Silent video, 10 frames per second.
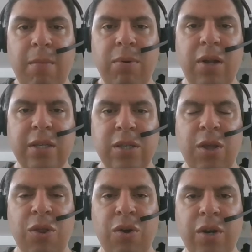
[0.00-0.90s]
plus the
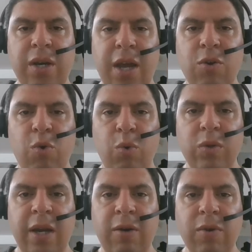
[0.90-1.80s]
30 day
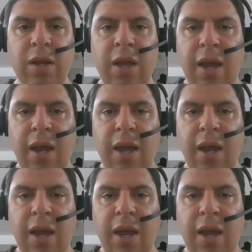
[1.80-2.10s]
cooldown,